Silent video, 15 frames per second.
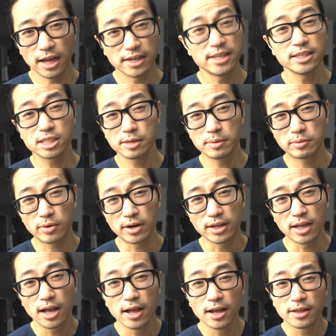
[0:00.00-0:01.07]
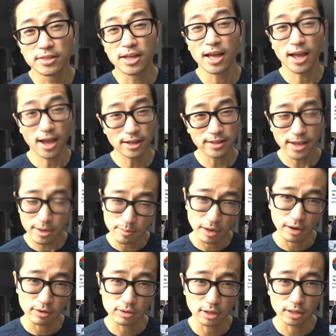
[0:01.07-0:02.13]
and he's gonna be running the LA
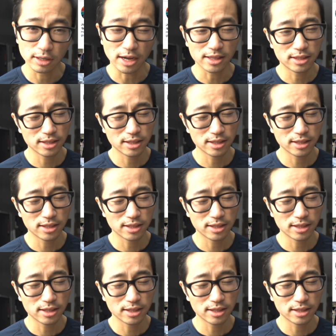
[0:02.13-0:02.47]
Marathon. I